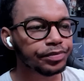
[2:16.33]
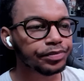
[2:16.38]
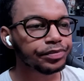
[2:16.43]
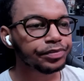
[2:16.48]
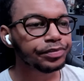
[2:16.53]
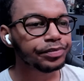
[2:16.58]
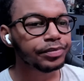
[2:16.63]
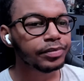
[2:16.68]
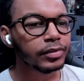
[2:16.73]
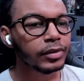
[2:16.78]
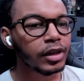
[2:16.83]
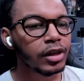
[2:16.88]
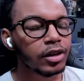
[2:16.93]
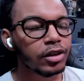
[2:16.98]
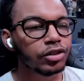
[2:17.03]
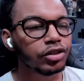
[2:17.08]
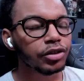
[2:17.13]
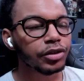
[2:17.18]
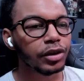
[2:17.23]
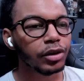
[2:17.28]
No.
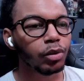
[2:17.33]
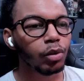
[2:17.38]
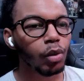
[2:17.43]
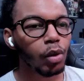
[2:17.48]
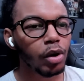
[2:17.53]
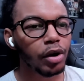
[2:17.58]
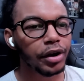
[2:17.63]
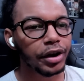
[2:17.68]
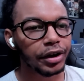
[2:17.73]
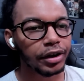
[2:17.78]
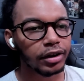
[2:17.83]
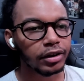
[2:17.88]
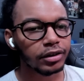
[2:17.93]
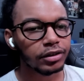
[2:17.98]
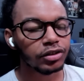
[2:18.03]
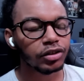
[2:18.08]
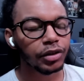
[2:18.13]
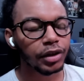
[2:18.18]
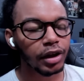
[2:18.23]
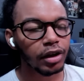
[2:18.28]
So they're warriors.
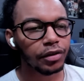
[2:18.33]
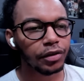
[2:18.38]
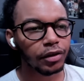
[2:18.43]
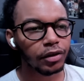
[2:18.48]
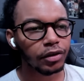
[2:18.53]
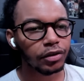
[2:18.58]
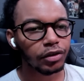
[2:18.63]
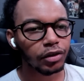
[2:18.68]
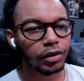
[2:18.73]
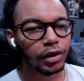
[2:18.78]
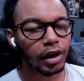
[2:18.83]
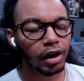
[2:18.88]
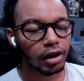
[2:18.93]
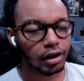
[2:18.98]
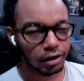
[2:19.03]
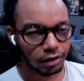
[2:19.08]
So they're, they're so they are.